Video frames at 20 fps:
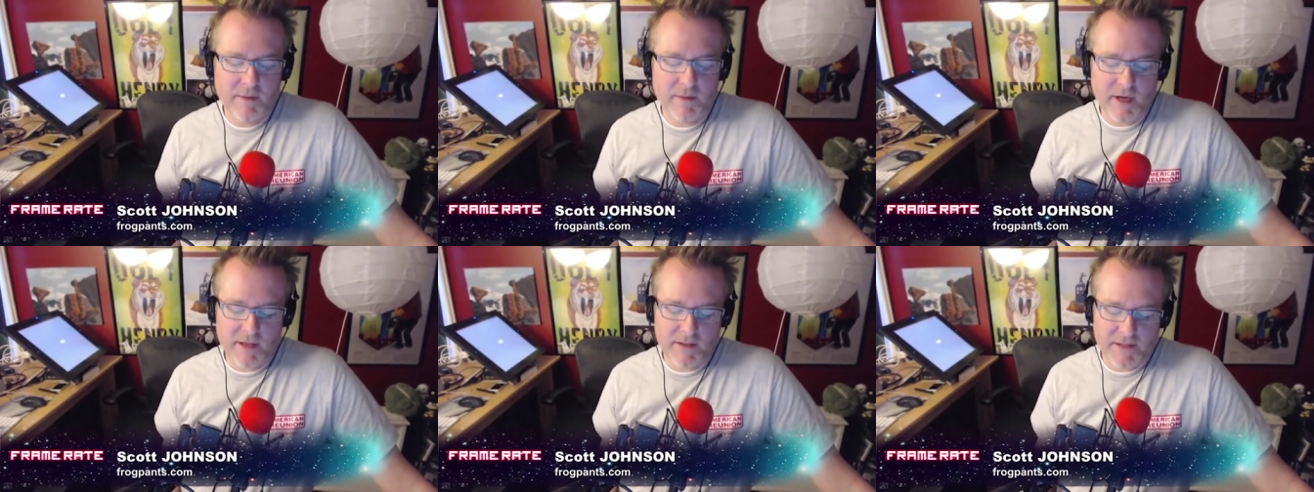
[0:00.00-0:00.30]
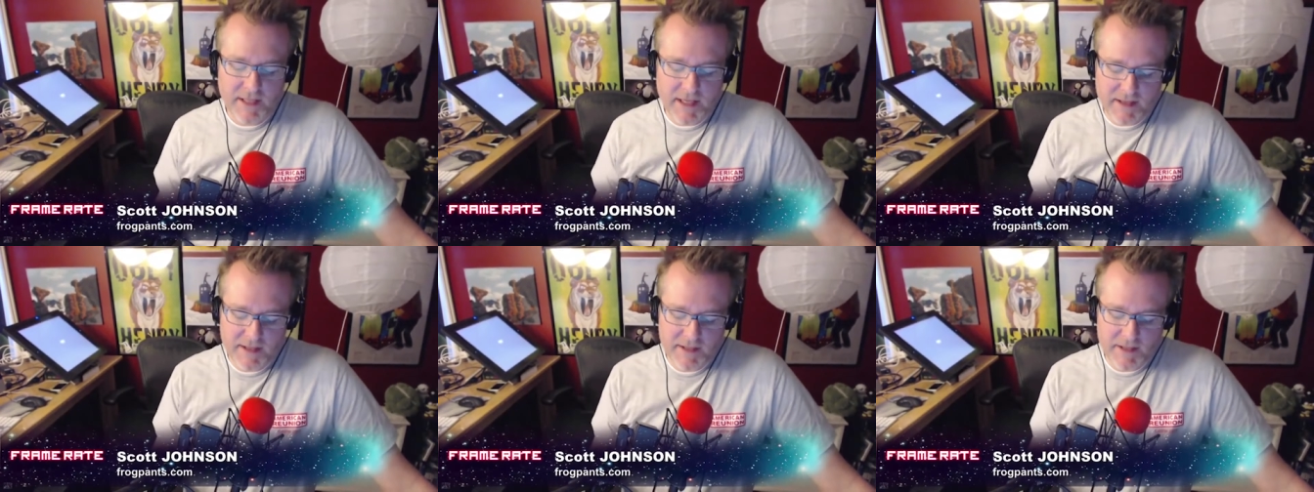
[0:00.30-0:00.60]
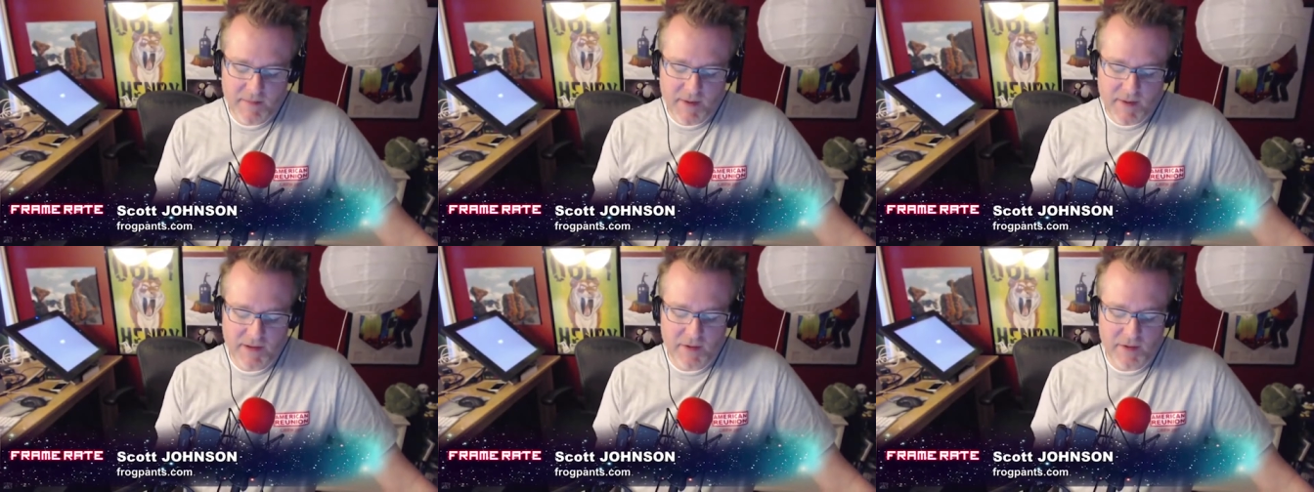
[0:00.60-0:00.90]
but I'll say
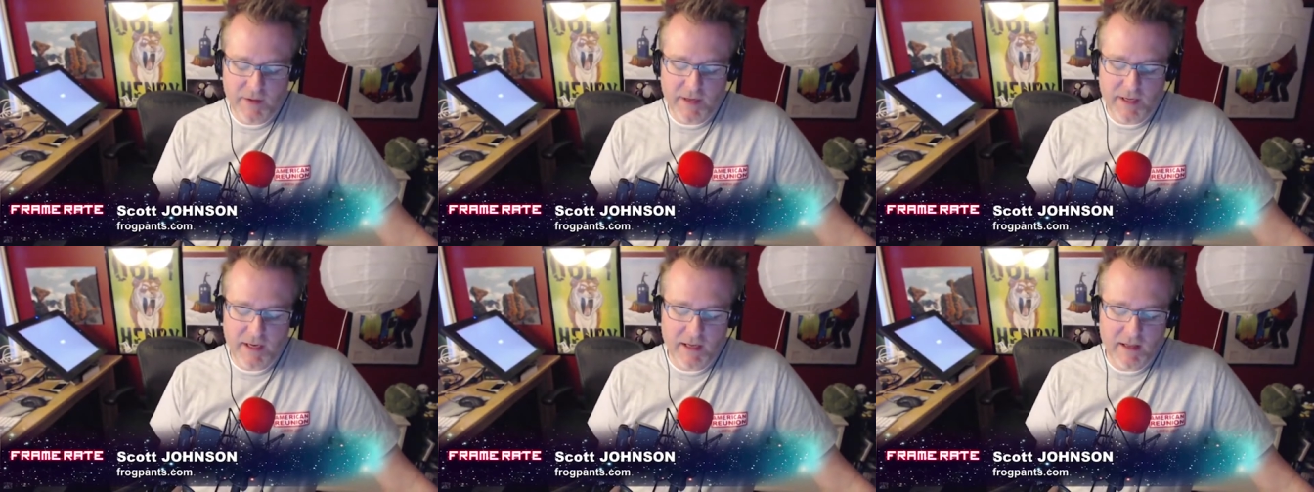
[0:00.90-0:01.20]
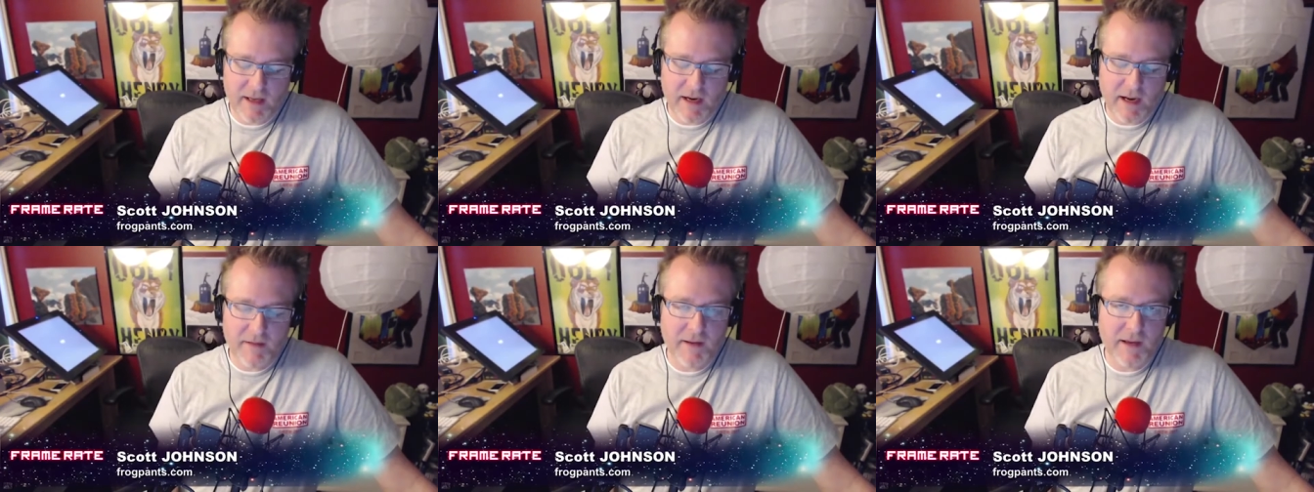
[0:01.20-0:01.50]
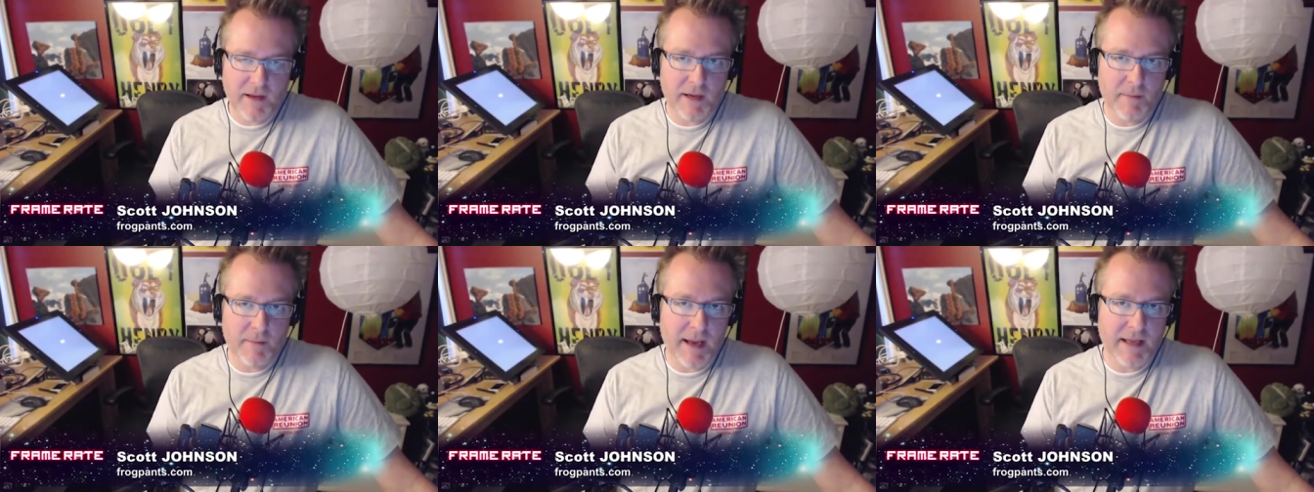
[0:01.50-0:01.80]
this about 3D that I
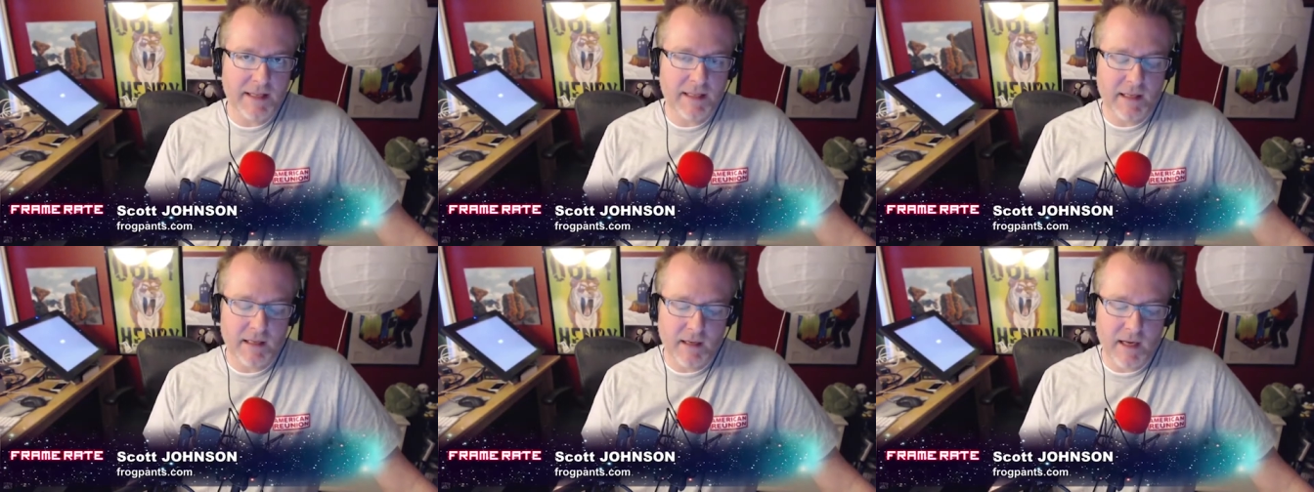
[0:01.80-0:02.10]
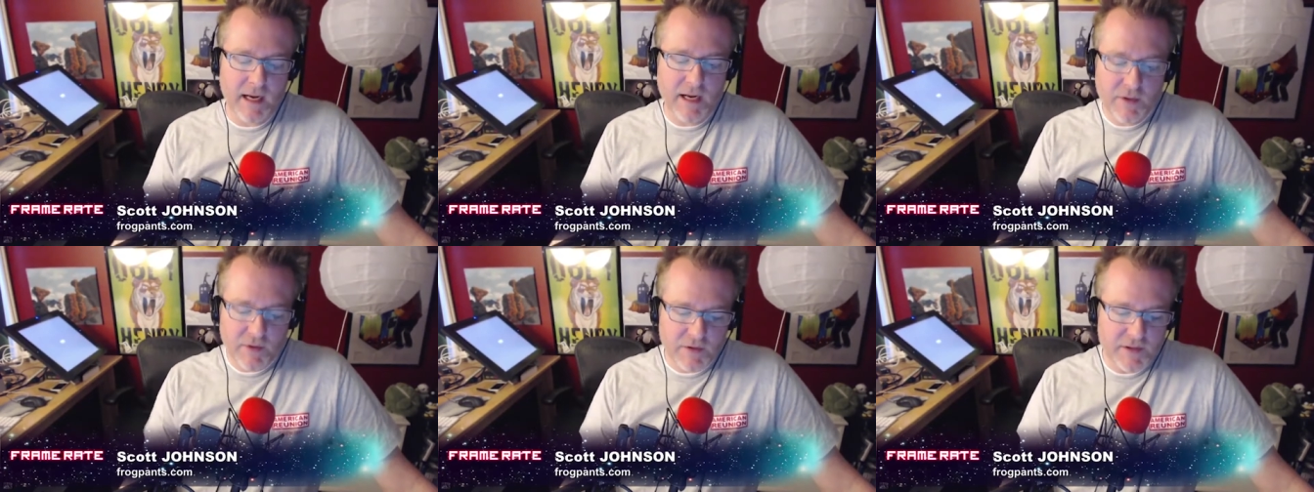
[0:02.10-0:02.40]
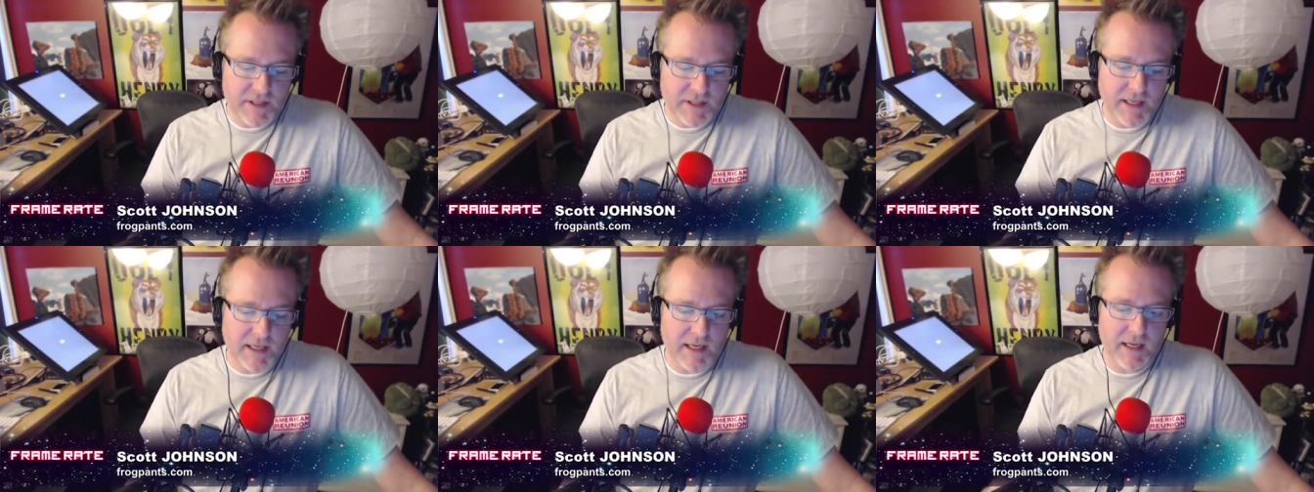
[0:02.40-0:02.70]
think it makes it
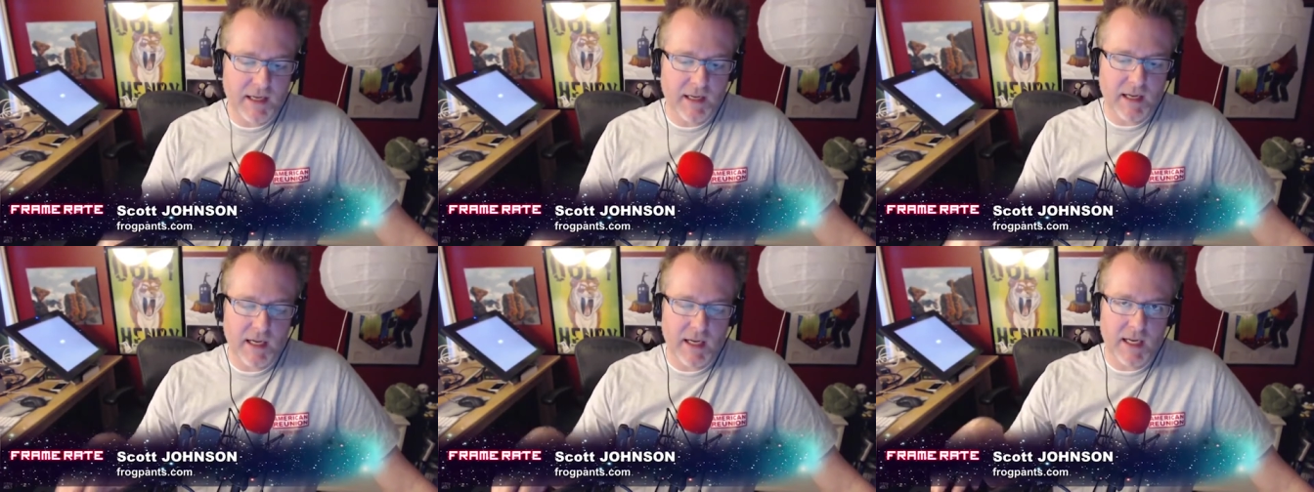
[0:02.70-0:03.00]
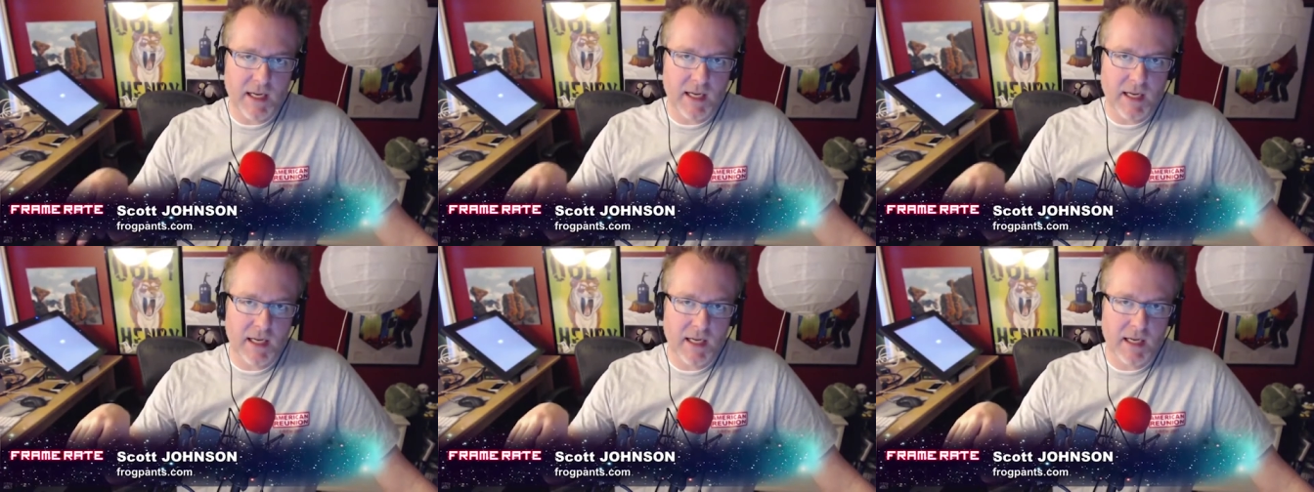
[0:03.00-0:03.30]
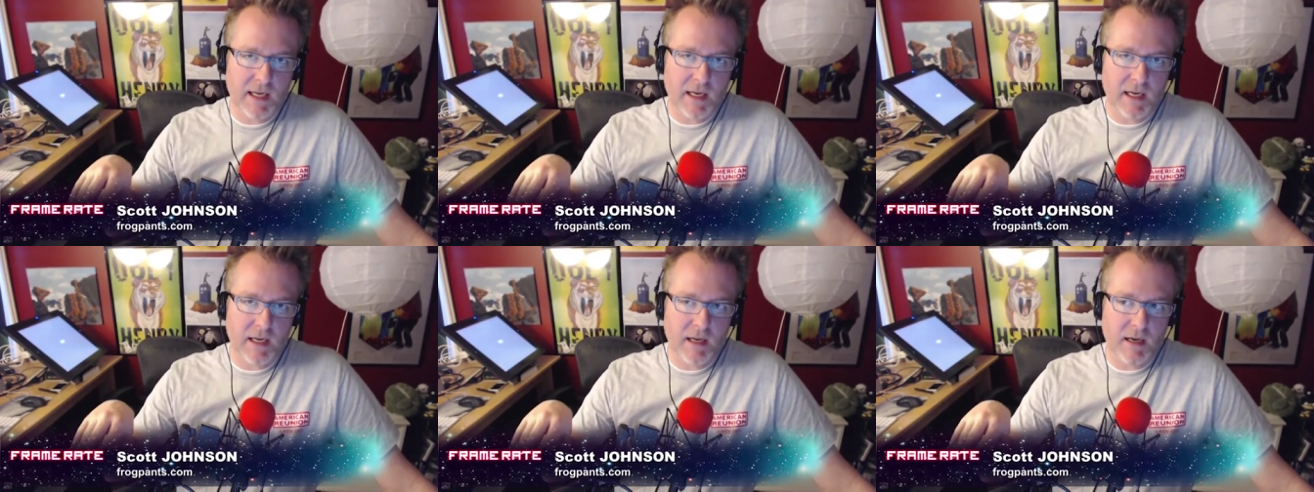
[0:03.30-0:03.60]
interesting
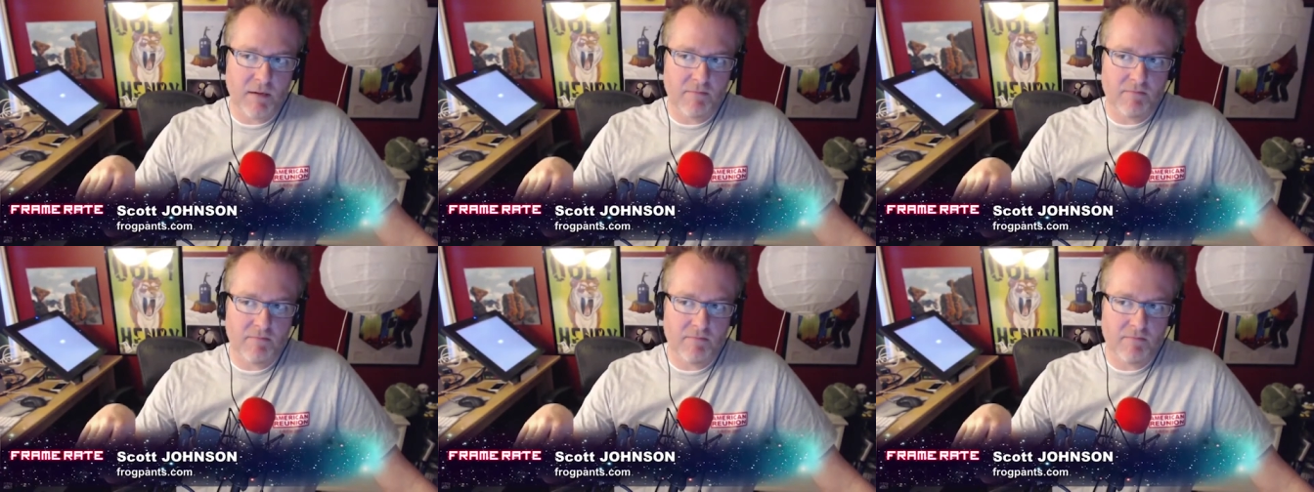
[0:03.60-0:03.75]
in